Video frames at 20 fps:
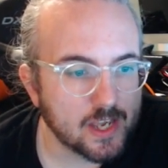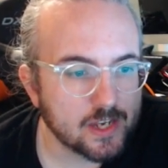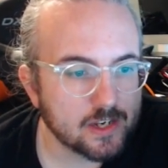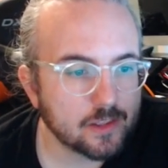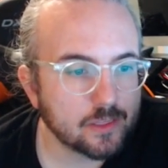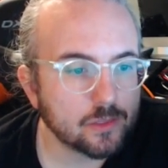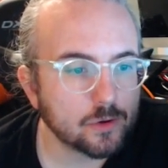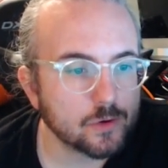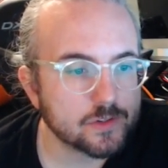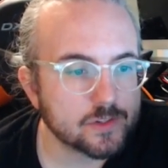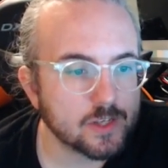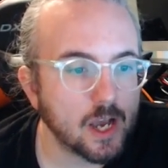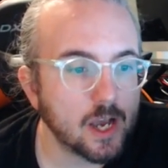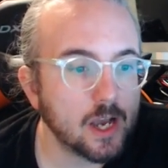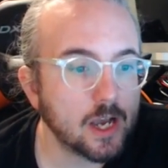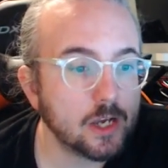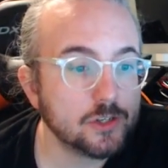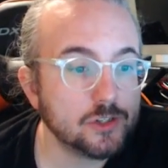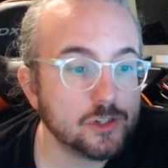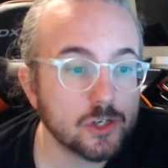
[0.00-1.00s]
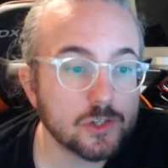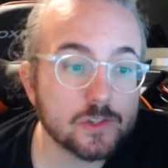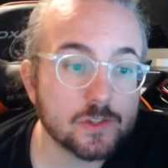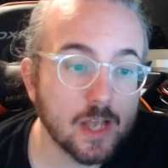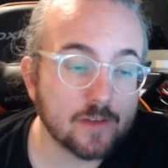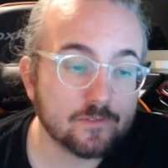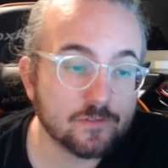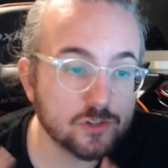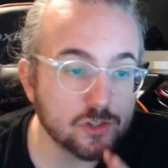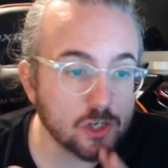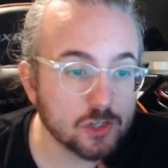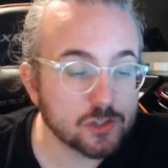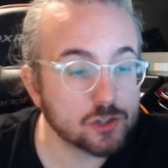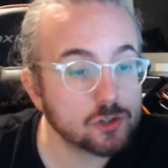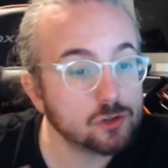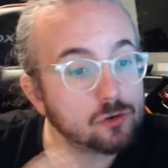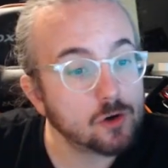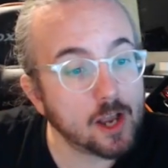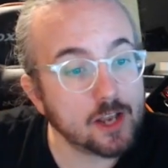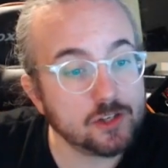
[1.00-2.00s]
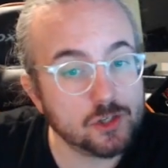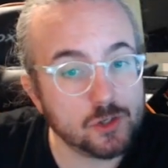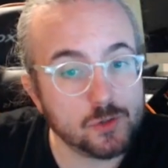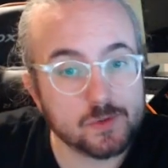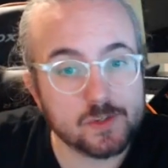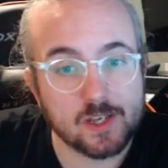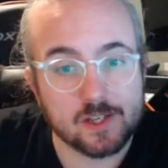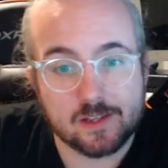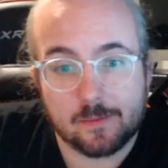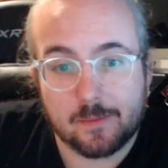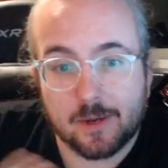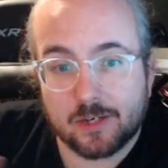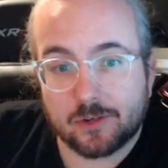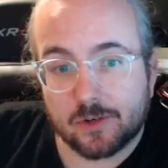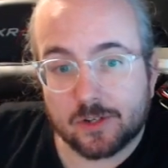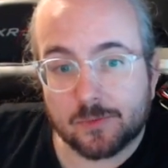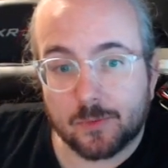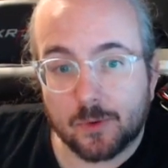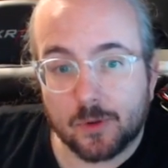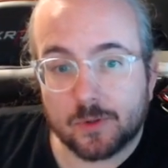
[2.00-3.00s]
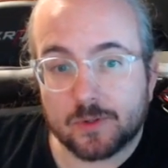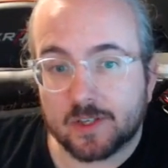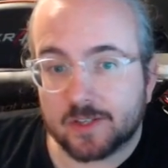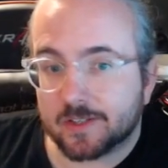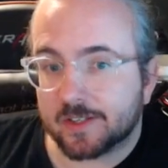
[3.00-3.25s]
Any thoughts? I've just tried using the Matrix Brute.